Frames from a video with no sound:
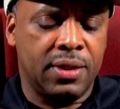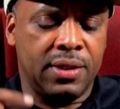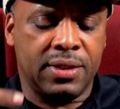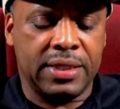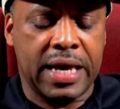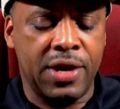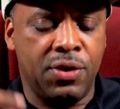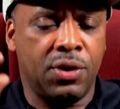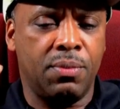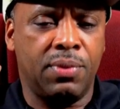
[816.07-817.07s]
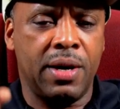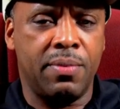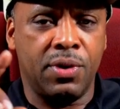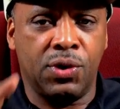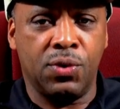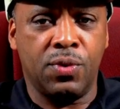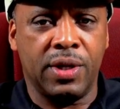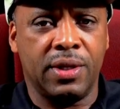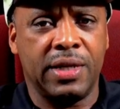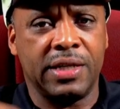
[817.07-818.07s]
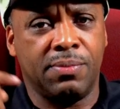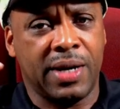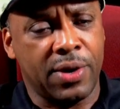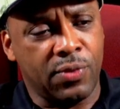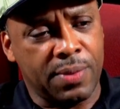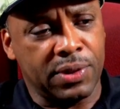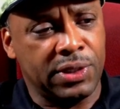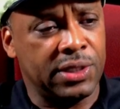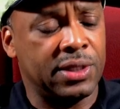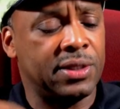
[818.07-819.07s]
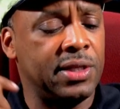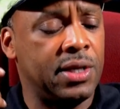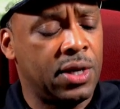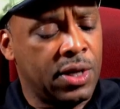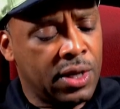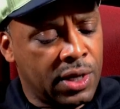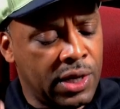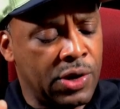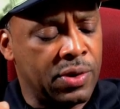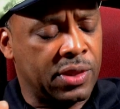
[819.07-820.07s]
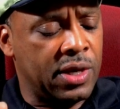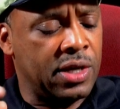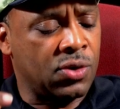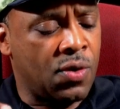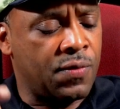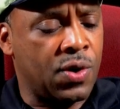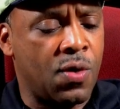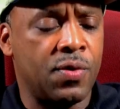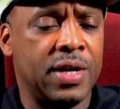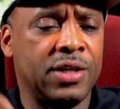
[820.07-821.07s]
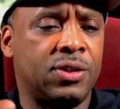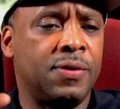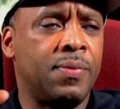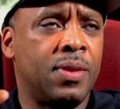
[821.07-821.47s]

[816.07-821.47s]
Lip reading: This is how you're going to be able to do it, and that's by repetitiously hearing things over and over. And that's